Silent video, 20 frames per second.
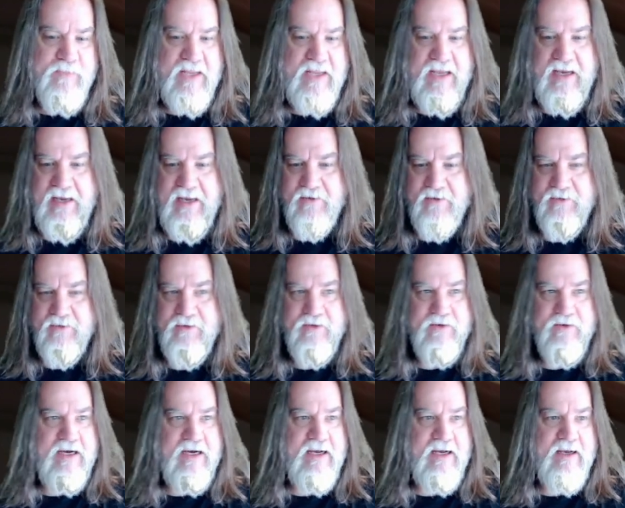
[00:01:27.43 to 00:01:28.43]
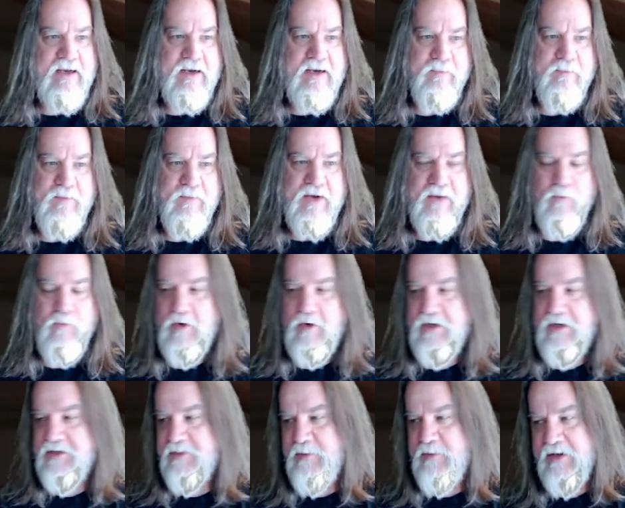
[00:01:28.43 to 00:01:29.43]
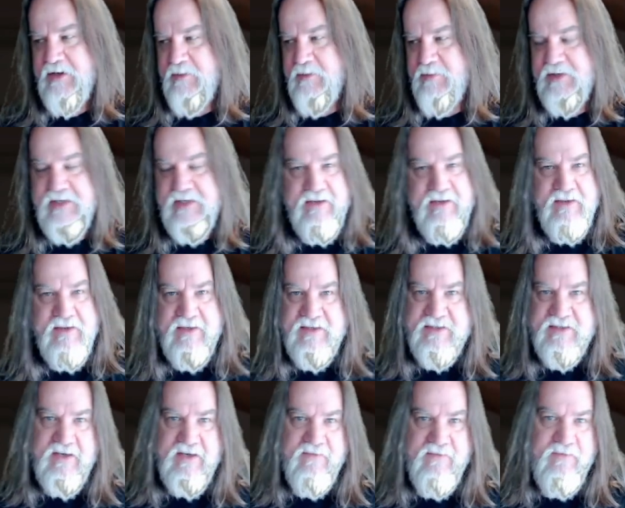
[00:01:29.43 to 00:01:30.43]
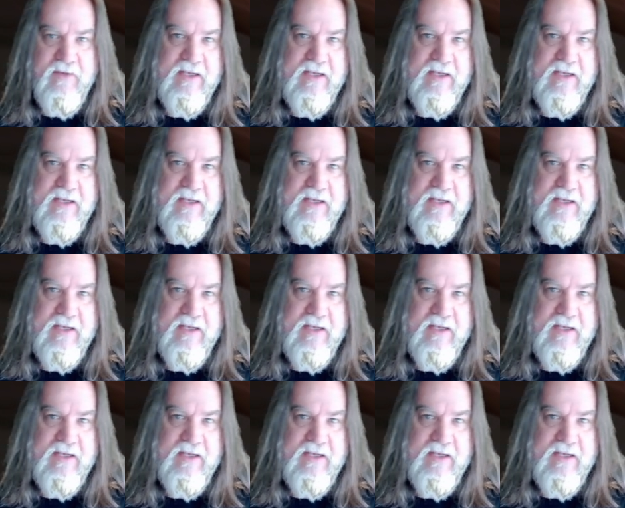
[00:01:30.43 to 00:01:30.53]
I don't know. I'm not one to be able to predict this stuff.